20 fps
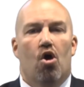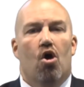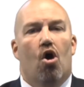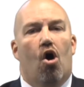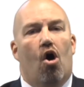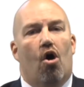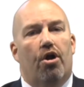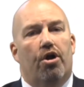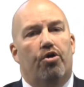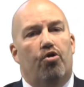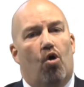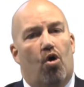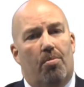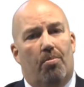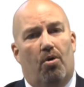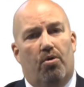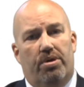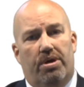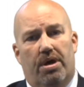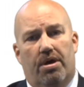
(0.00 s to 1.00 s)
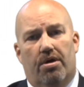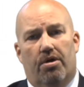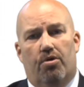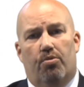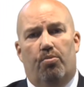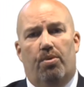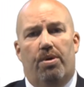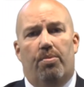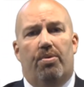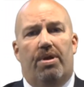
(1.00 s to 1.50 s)
On a normal year,
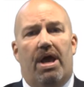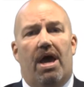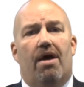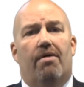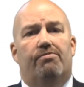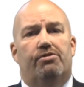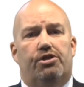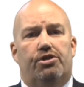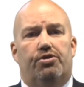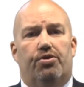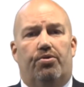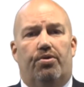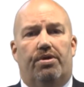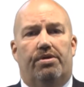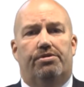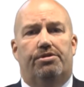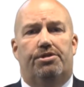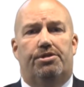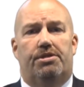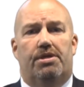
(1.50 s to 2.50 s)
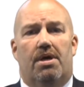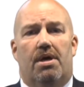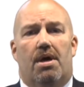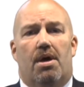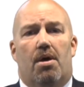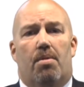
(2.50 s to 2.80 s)
we would have students